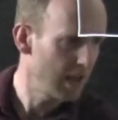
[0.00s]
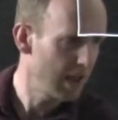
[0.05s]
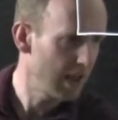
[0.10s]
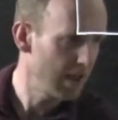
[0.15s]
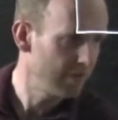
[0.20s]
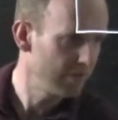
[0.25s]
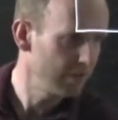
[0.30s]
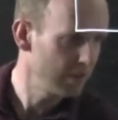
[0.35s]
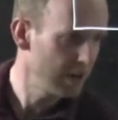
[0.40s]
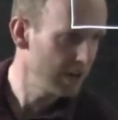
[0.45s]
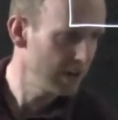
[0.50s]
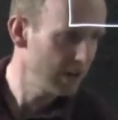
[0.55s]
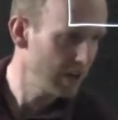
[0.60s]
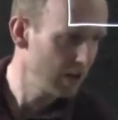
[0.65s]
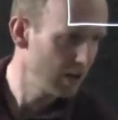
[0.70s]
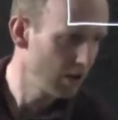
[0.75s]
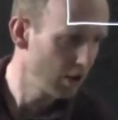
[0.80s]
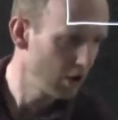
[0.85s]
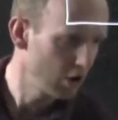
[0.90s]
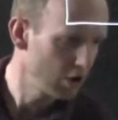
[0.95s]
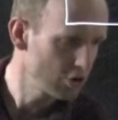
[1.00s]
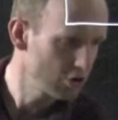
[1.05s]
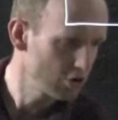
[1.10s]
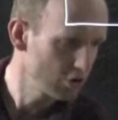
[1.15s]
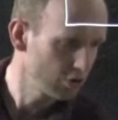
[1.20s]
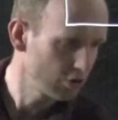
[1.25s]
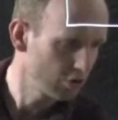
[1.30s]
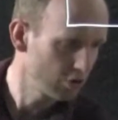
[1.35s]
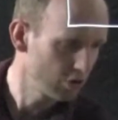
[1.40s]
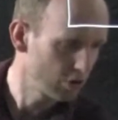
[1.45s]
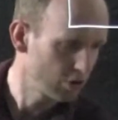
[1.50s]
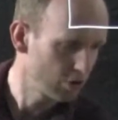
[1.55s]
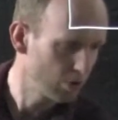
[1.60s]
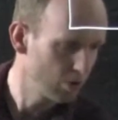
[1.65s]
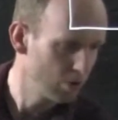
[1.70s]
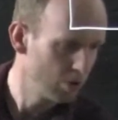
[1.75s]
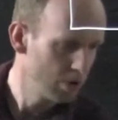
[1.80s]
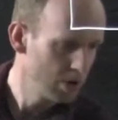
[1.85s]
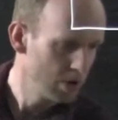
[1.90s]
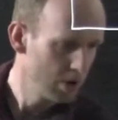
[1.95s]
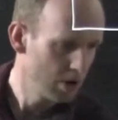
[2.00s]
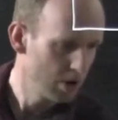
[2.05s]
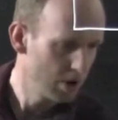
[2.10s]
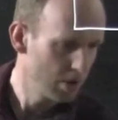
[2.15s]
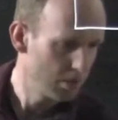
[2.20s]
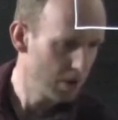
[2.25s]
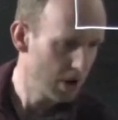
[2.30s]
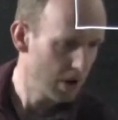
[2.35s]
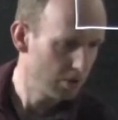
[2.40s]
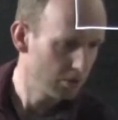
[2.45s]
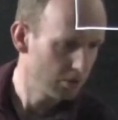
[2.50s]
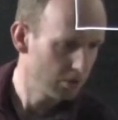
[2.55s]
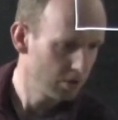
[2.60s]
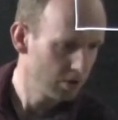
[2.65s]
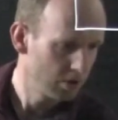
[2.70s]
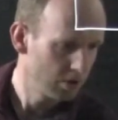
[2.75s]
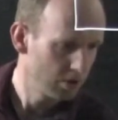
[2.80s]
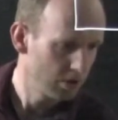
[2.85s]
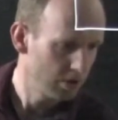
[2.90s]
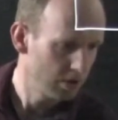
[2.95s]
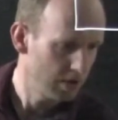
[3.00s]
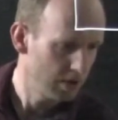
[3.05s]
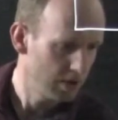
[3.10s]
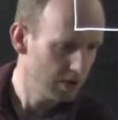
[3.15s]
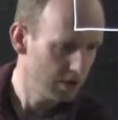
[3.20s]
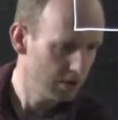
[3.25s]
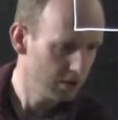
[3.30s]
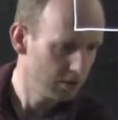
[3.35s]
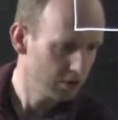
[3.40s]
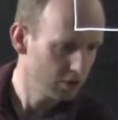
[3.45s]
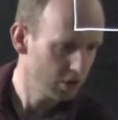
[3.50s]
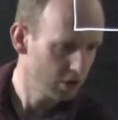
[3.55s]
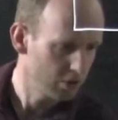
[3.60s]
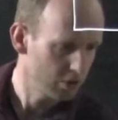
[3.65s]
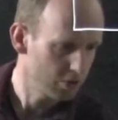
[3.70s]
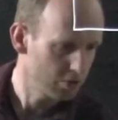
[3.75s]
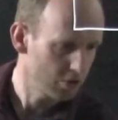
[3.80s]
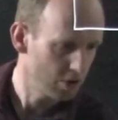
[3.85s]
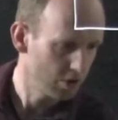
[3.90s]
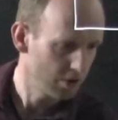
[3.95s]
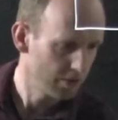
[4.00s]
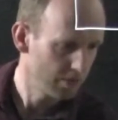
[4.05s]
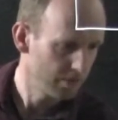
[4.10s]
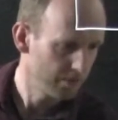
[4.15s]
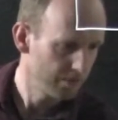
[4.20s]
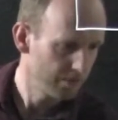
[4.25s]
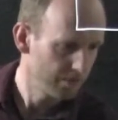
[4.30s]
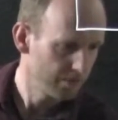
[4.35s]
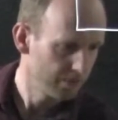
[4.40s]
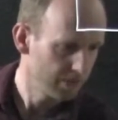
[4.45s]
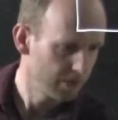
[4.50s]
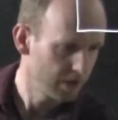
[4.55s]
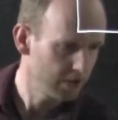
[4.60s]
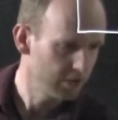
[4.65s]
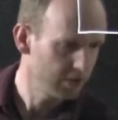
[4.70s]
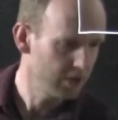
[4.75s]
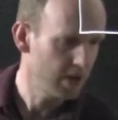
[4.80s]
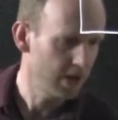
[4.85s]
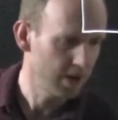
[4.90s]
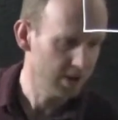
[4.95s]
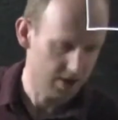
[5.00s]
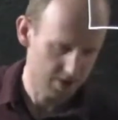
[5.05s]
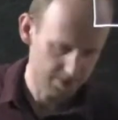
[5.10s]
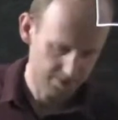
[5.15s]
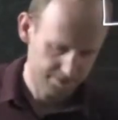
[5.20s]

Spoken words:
ever in a larger circle around the cyclotron. That's the idea.